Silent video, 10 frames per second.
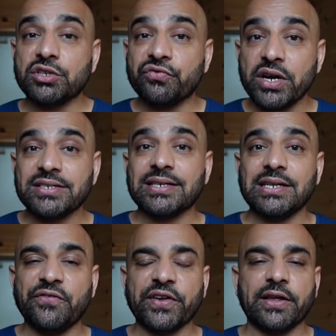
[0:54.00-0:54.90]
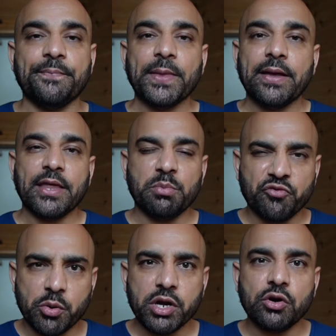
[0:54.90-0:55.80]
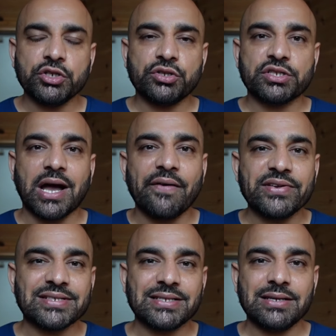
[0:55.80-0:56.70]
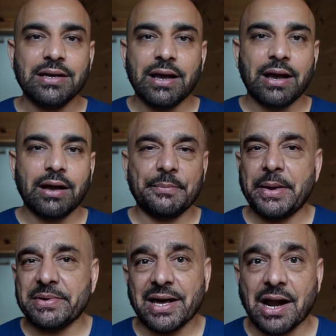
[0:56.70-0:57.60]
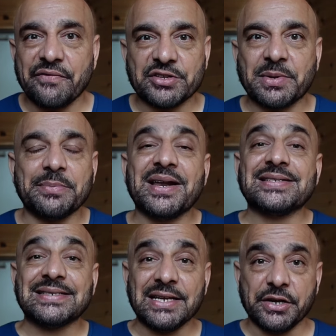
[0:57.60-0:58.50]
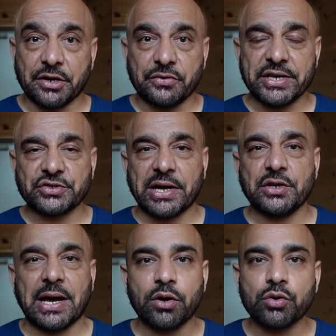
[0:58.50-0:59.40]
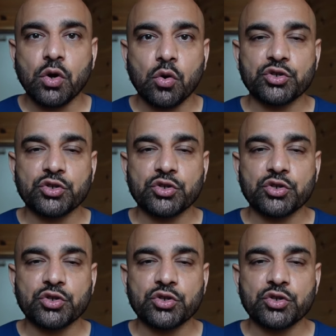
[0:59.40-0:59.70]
is very significant. Now, before we go into this, obviously, maybe not obvious, but I'm not a senior, right? So I don't know